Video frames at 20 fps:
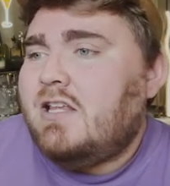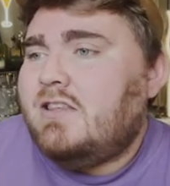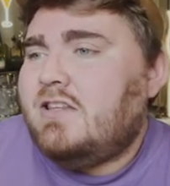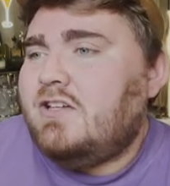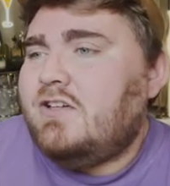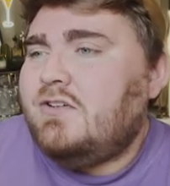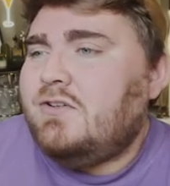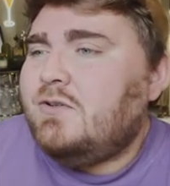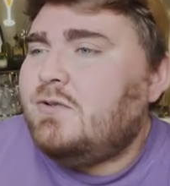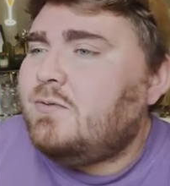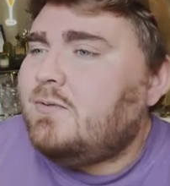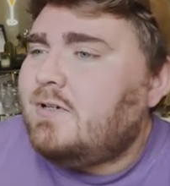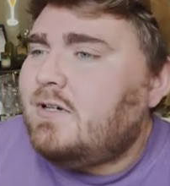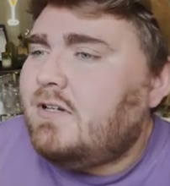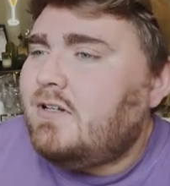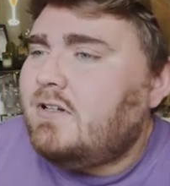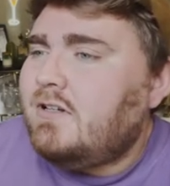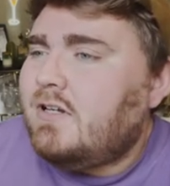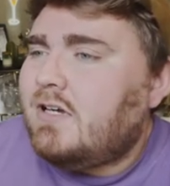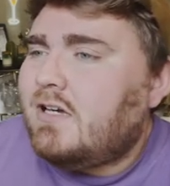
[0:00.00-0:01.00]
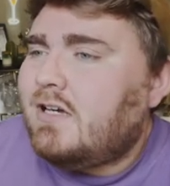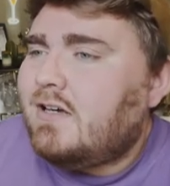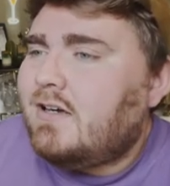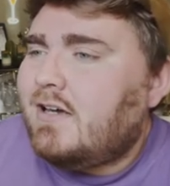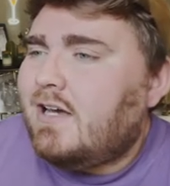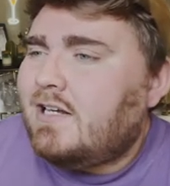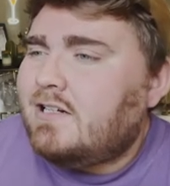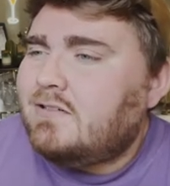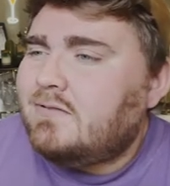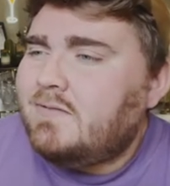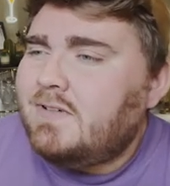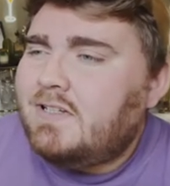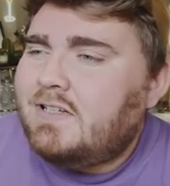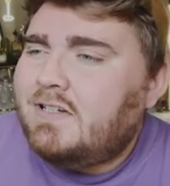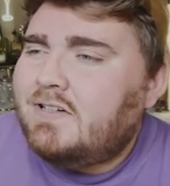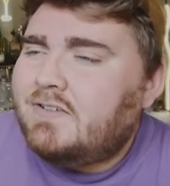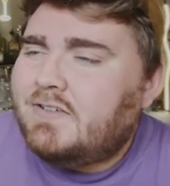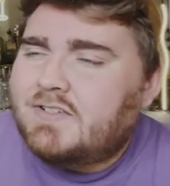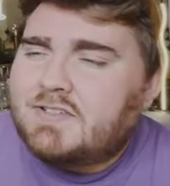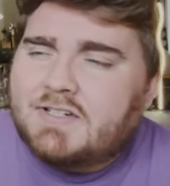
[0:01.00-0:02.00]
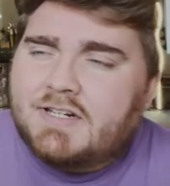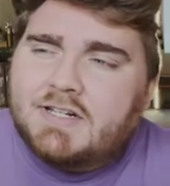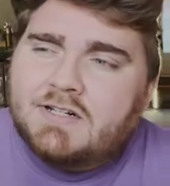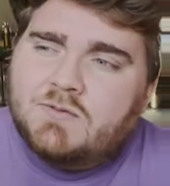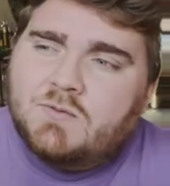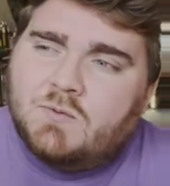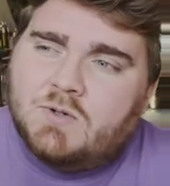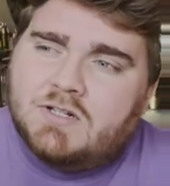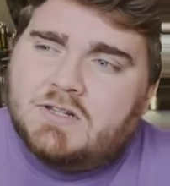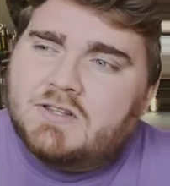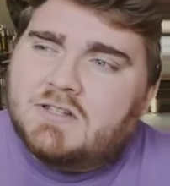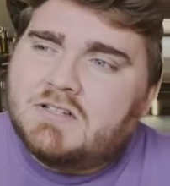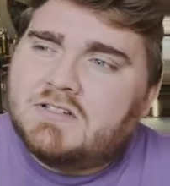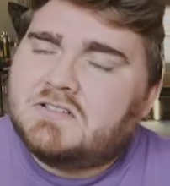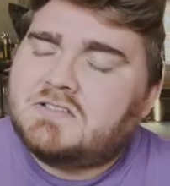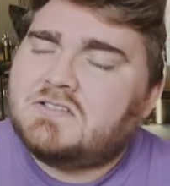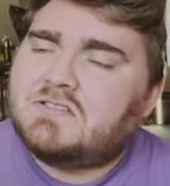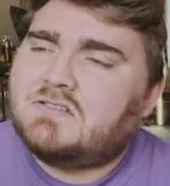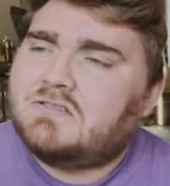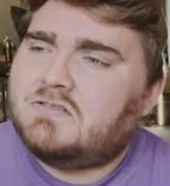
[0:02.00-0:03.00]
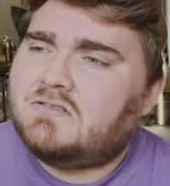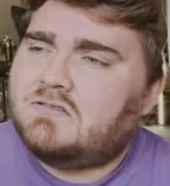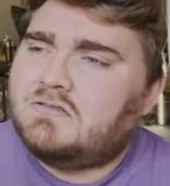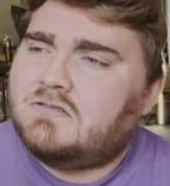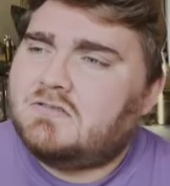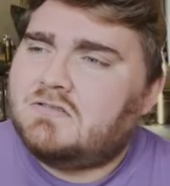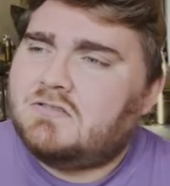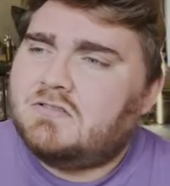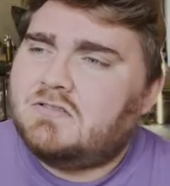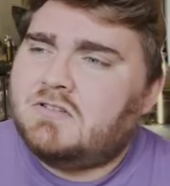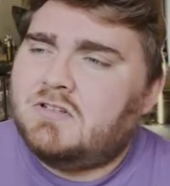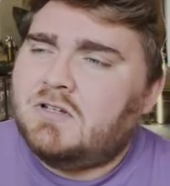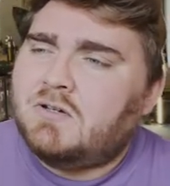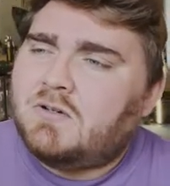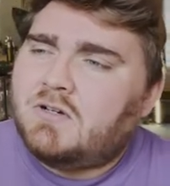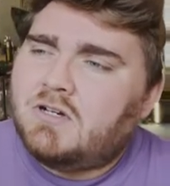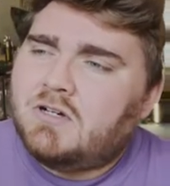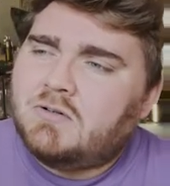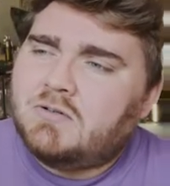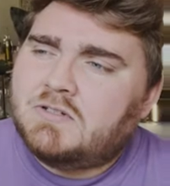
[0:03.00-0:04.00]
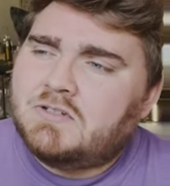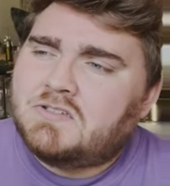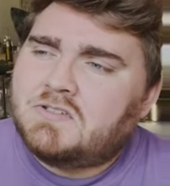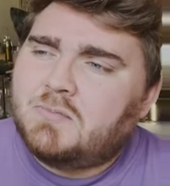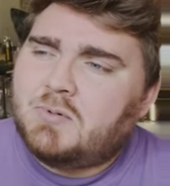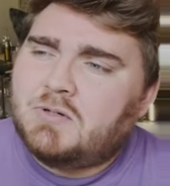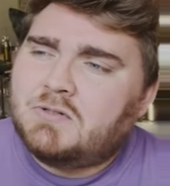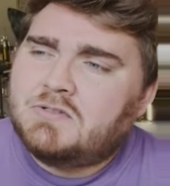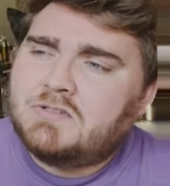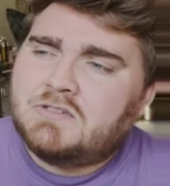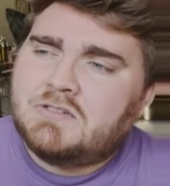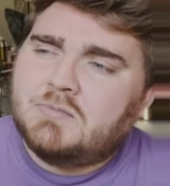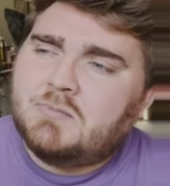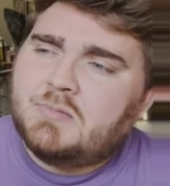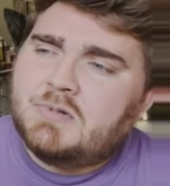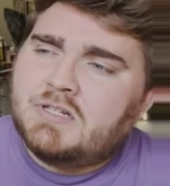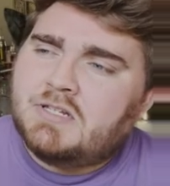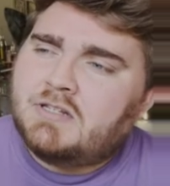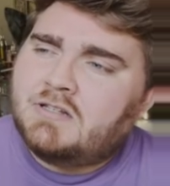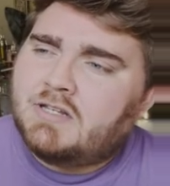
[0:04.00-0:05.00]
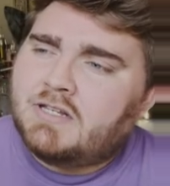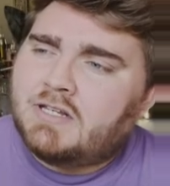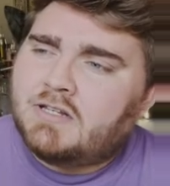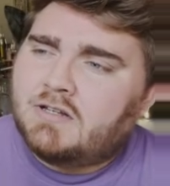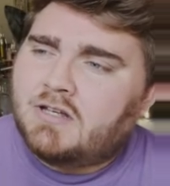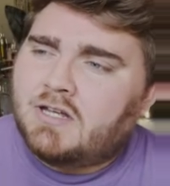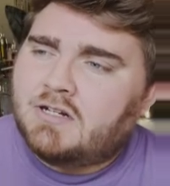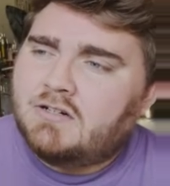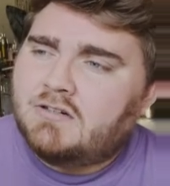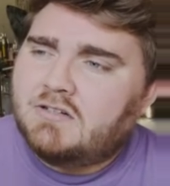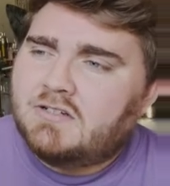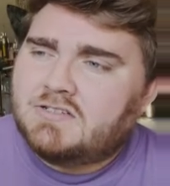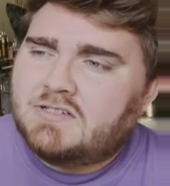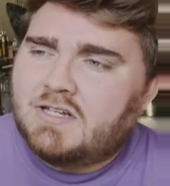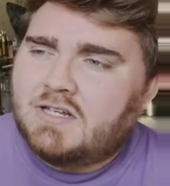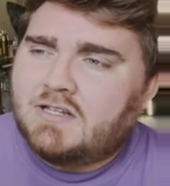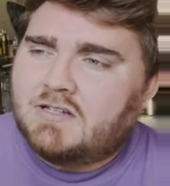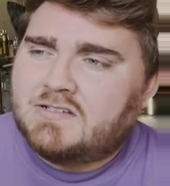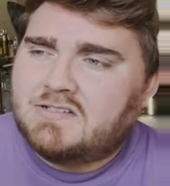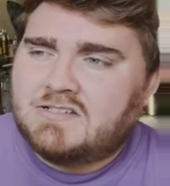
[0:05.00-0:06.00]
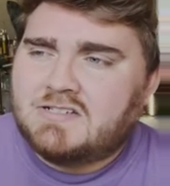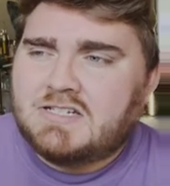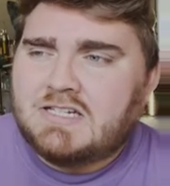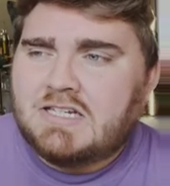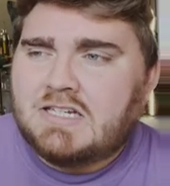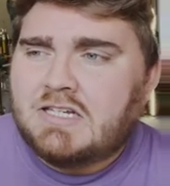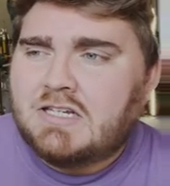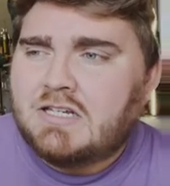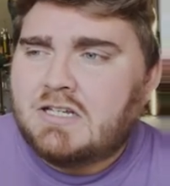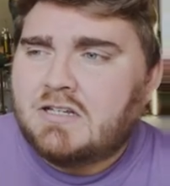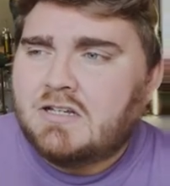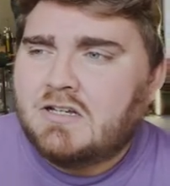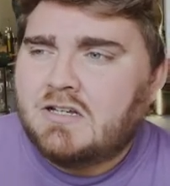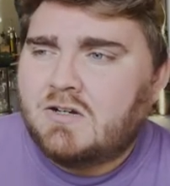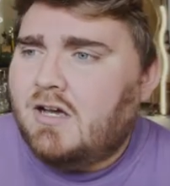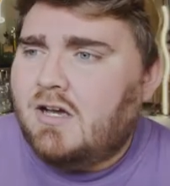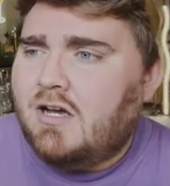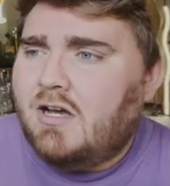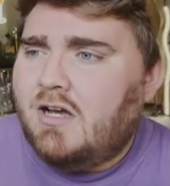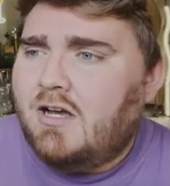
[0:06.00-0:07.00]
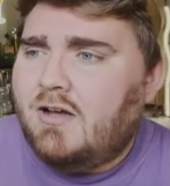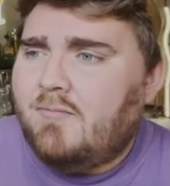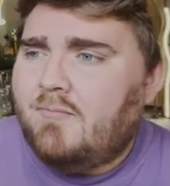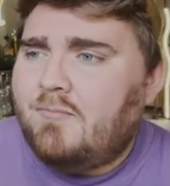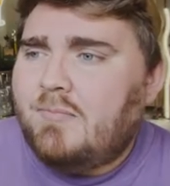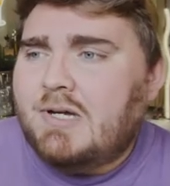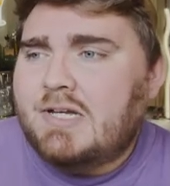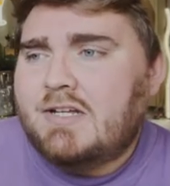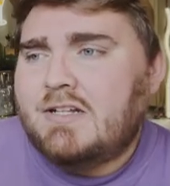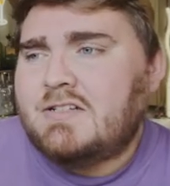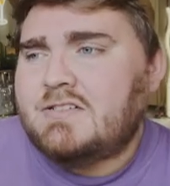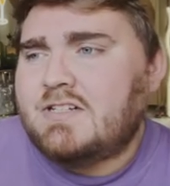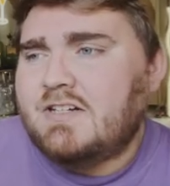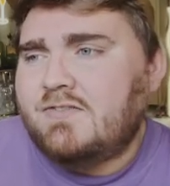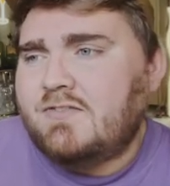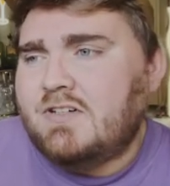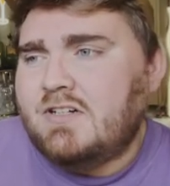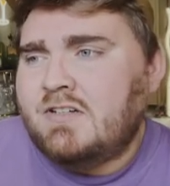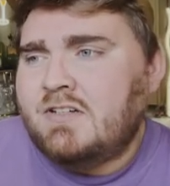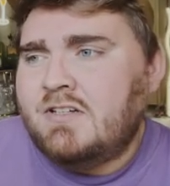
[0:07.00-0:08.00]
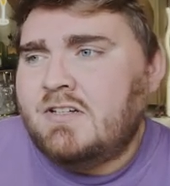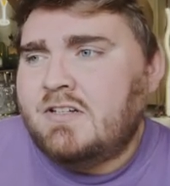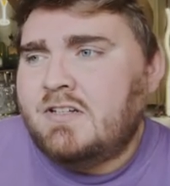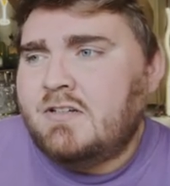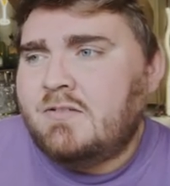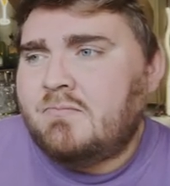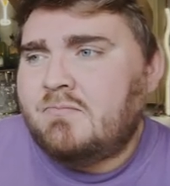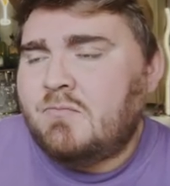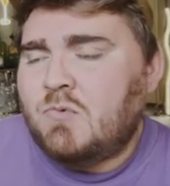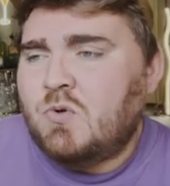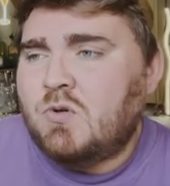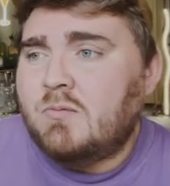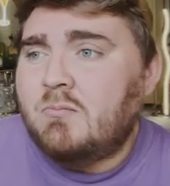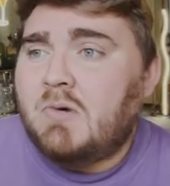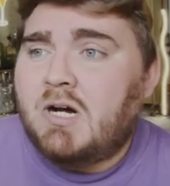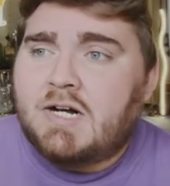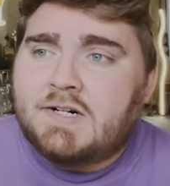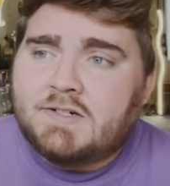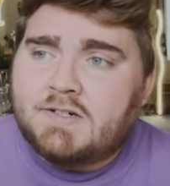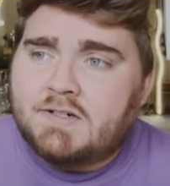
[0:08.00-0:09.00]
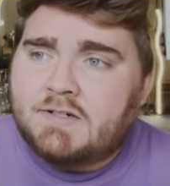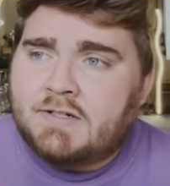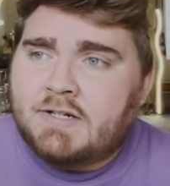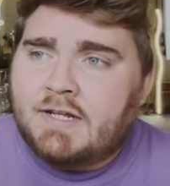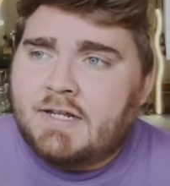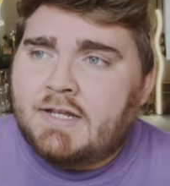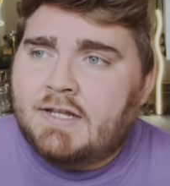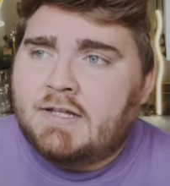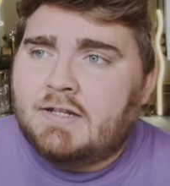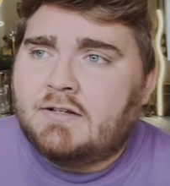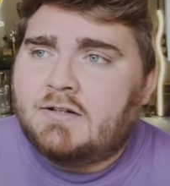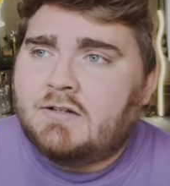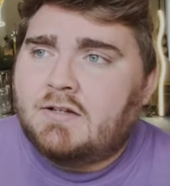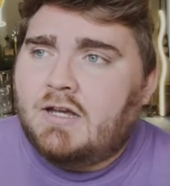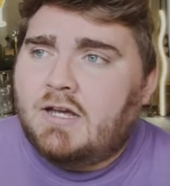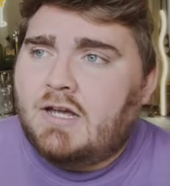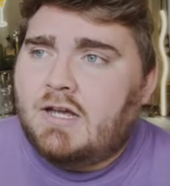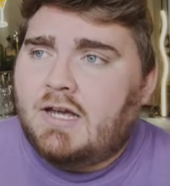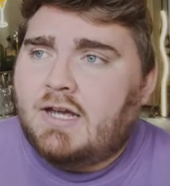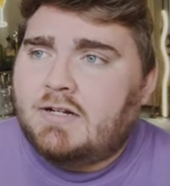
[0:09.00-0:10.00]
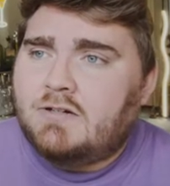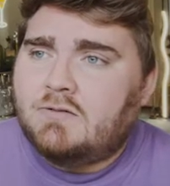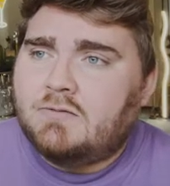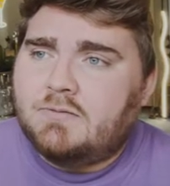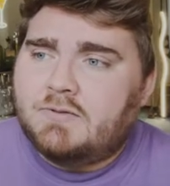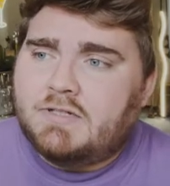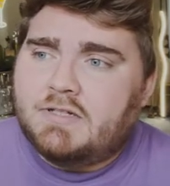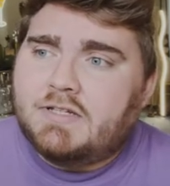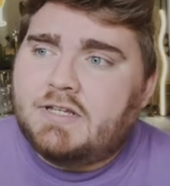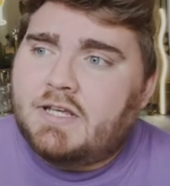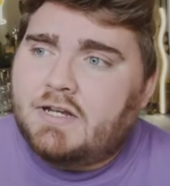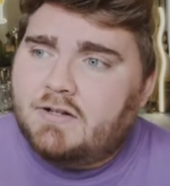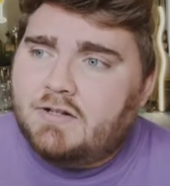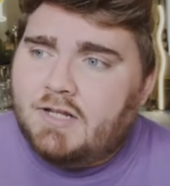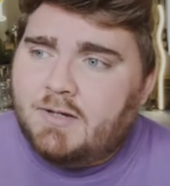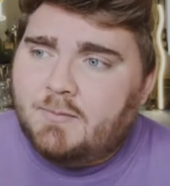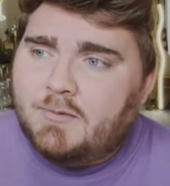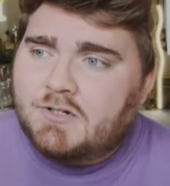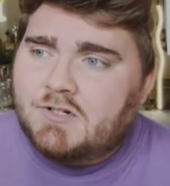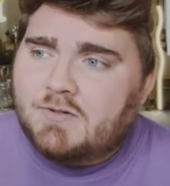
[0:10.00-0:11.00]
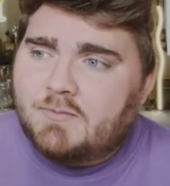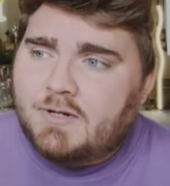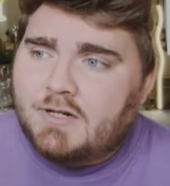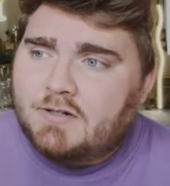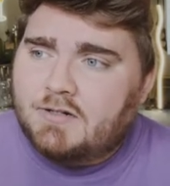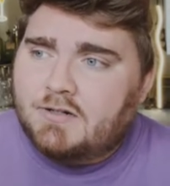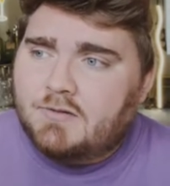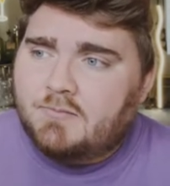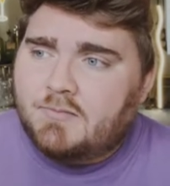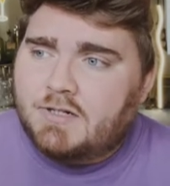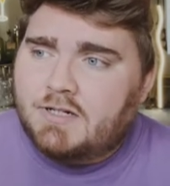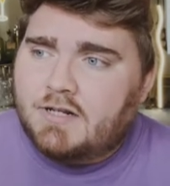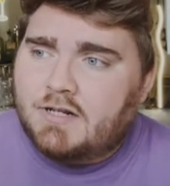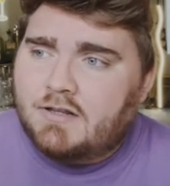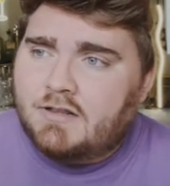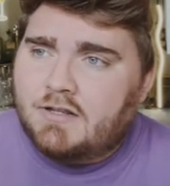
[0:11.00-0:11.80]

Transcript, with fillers: The new one, I don't really understand what this logo is supposed to be. Like it kind of looks like a Z, um, but it's definitely more modern and I don't really care that much about it, but I